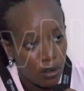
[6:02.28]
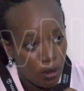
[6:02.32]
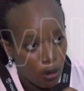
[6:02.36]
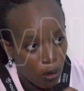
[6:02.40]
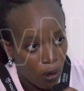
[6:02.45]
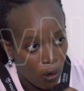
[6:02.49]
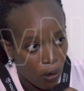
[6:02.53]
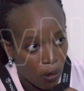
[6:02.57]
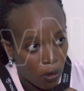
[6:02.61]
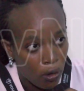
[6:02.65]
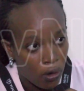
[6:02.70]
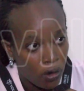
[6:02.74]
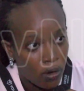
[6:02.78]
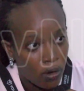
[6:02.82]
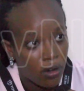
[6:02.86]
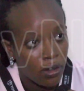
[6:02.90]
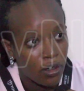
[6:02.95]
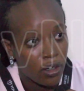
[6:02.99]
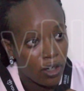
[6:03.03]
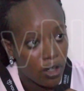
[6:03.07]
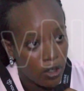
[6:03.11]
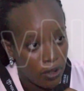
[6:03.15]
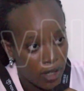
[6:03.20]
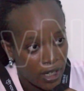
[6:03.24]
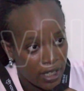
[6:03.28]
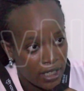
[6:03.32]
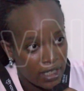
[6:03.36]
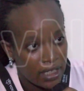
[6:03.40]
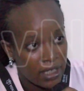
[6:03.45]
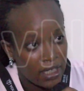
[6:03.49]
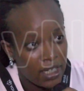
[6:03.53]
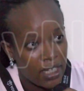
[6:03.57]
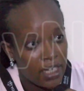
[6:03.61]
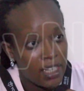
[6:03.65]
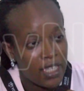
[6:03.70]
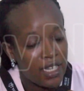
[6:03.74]
law
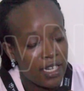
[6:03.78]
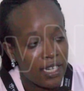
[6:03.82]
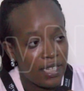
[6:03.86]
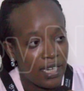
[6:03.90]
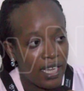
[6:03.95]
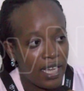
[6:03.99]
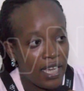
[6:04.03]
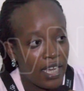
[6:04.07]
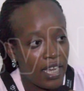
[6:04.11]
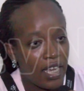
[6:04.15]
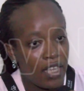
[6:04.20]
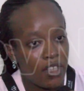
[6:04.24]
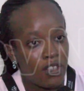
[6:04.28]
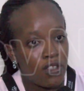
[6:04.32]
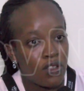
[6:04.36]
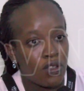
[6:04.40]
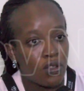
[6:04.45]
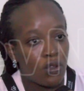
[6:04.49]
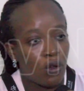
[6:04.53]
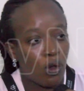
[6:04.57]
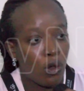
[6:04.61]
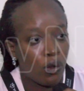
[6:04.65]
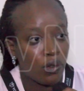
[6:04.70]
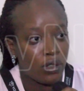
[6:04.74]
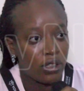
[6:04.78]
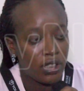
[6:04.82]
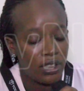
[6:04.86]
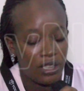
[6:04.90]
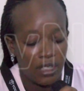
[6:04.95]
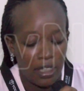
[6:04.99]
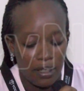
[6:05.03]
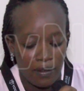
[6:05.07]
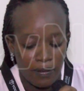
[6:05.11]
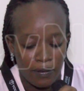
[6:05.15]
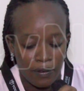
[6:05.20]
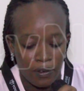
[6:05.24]
greatly negates all these
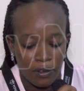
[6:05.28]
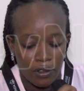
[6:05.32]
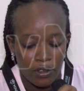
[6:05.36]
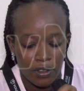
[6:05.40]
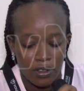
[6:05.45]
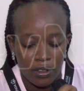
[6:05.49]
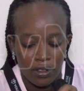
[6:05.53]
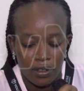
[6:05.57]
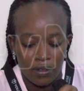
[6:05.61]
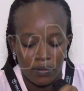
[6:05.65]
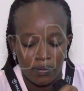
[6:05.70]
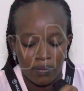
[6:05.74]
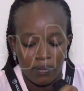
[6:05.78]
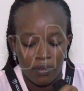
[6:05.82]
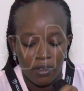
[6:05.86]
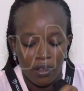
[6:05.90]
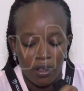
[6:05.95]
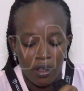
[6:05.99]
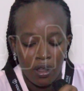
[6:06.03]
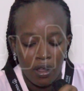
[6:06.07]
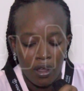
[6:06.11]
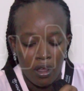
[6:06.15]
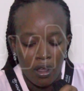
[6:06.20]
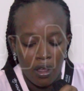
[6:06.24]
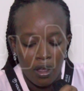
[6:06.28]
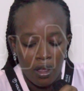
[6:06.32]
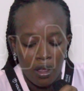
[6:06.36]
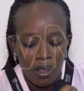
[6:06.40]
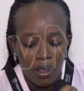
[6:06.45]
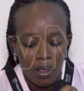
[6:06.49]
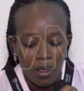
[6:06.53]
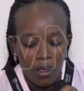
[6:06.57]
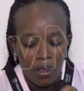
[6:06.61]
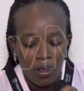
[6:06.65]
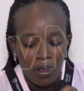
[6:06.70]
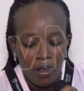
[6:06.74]
efforts.
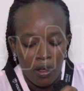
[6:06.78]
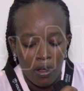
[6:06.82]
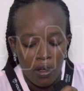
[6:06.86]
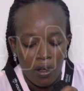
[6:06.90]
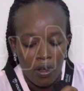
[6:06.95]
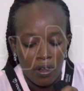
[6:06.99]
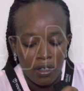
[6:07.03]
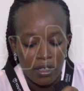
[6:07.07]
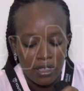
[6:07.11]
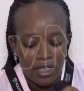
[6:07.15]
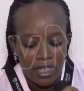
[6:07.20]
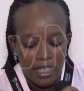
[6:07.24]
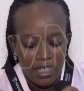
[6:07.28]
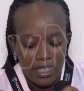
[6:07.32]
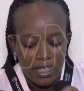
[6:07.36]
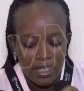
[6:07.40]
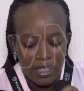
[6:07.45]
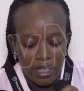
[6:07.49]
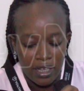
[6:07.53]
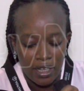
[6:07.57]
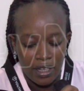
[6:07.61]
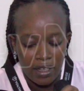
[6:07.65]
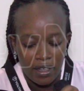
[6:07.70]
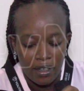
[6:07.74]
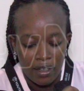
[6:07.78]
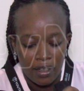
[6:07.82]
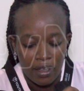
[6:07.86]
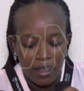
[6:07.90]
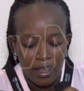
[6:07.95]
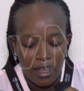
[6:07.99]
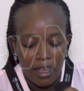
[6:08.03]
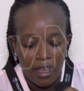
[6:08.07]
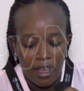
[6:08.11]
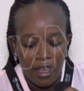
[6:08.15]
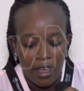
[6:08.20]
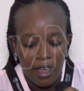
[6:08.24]
On this day,
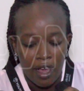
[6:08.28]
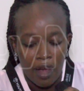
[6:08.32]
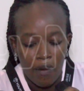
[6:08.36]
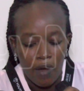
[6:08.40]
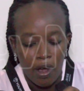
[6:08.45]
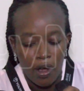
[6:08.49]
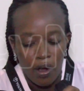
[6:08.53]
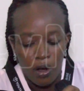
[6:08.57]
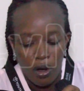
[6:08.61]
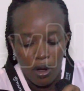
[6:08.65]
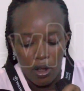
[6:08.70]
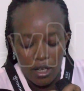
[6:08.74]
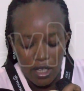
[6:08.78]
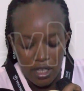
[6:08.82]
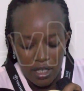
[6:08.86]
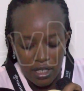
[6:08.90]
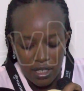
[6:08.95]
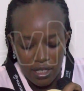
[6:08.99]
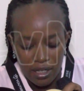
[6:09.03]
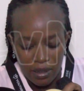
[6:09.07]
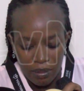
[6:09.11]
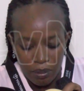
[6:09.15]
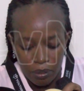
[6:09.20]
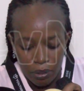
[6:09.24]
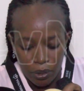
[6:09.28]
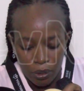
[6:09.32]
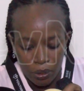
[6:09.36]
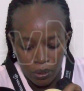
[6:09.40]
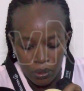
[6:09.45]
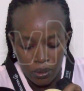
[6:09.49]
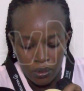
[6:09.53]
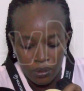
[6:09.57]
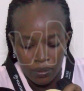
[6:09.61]
our call is simple.